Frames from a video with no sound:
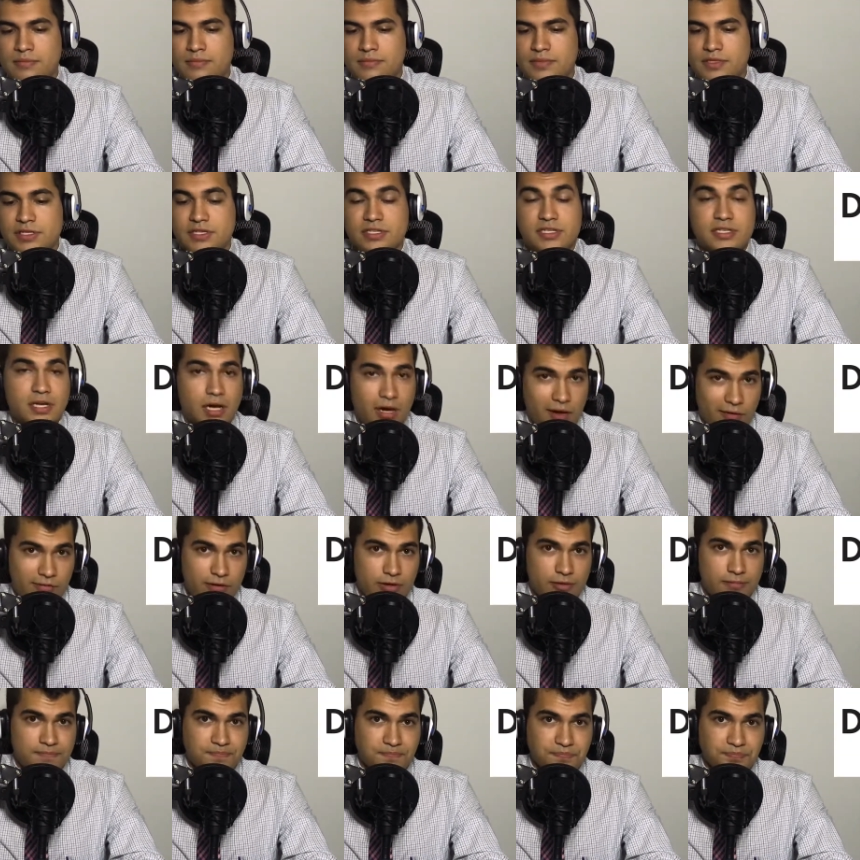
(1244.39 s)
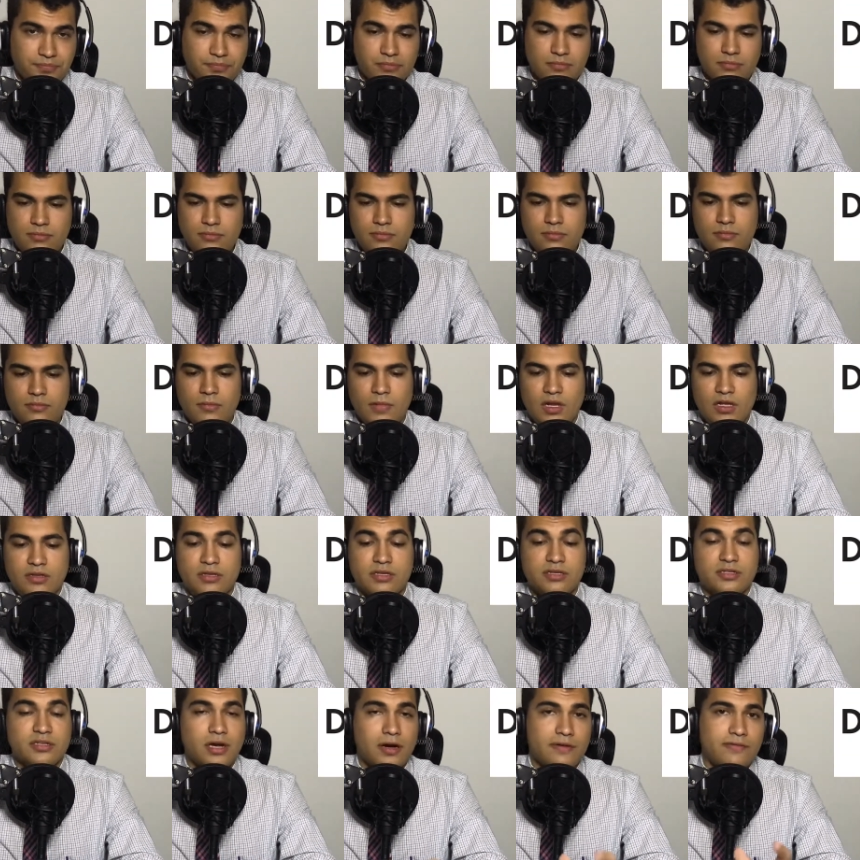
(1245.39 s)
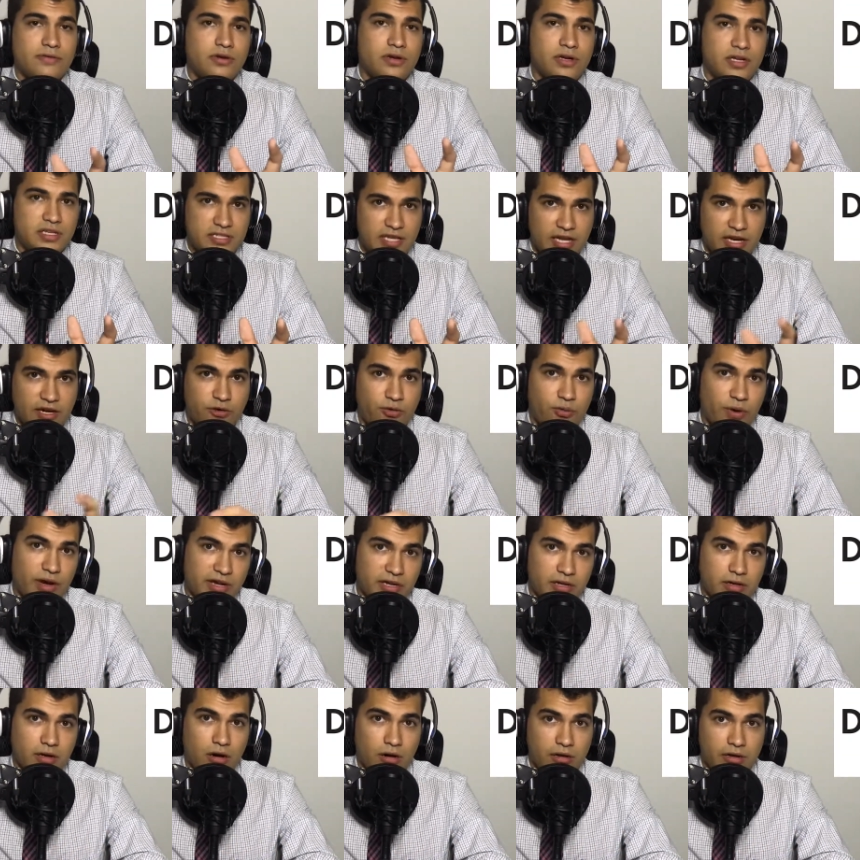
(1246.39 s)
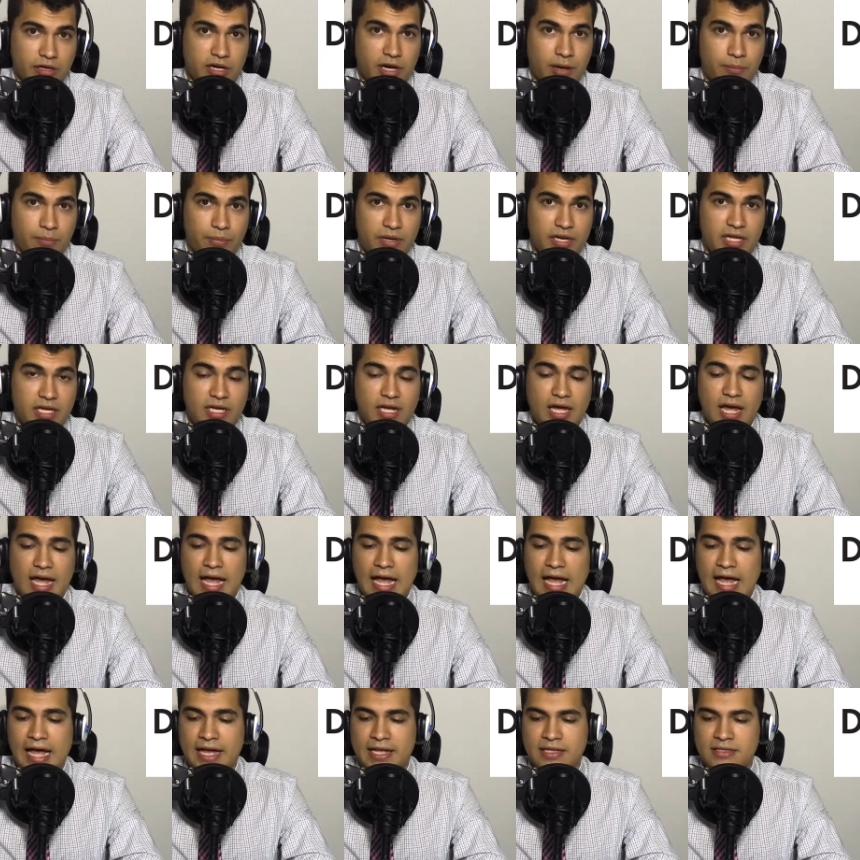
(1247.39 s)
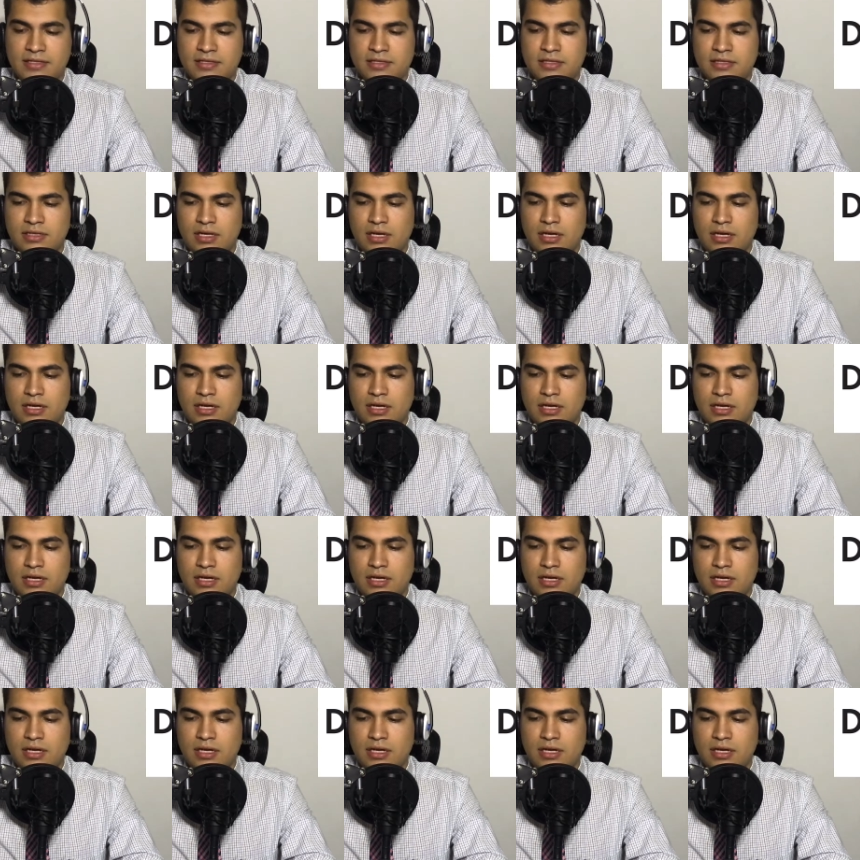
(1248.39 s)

Discover is a credit card company, and